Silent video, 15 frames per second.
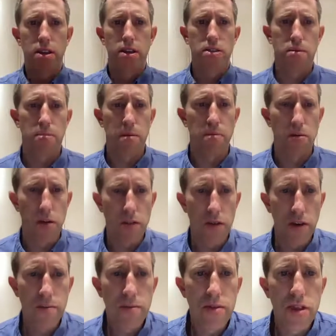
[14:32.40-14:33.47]
is a bit
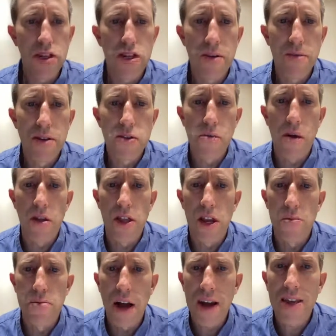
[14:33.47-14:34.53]
briefer. The chimney sweeper, a
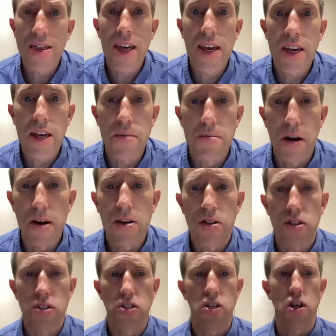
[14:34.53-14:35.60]
little black thing among
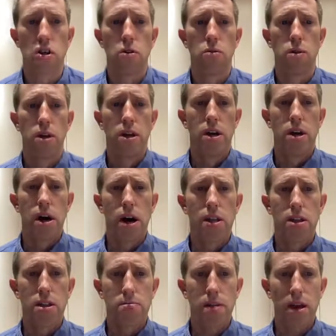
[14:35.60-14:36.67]
the snow,
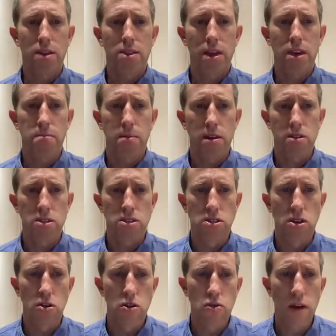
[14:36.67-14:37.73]
a little black thing among the
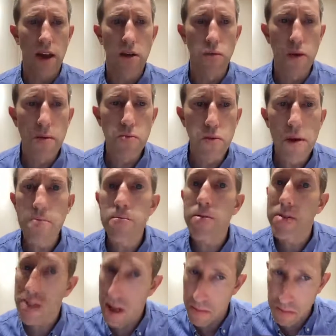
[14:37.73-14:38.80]
snow, crying weep, weep,
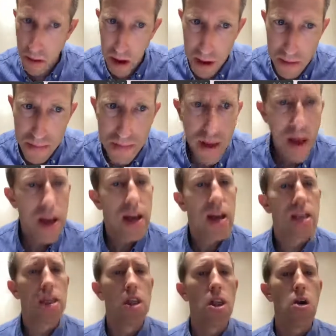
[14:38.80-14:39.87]
same pun,
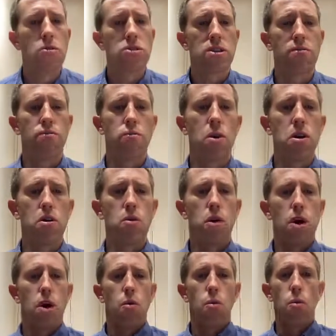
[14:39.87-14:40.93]
in the notes of woe.
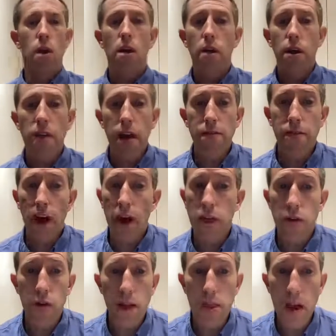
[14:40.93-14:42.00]
Where are thy
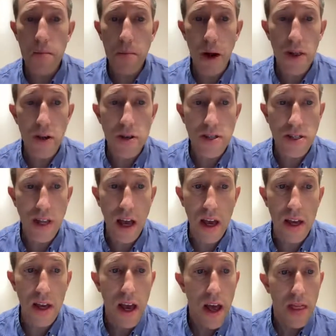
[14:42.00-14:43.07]
father and thy mother,
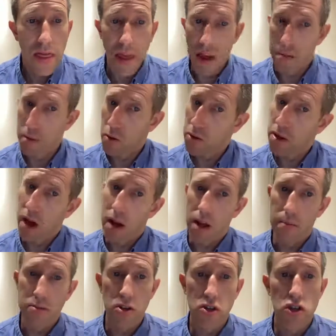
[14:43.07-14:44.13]
say? They are both gone
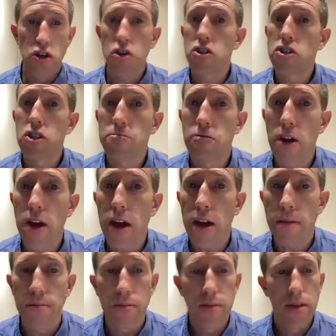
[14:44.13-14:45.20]
up to church to pray.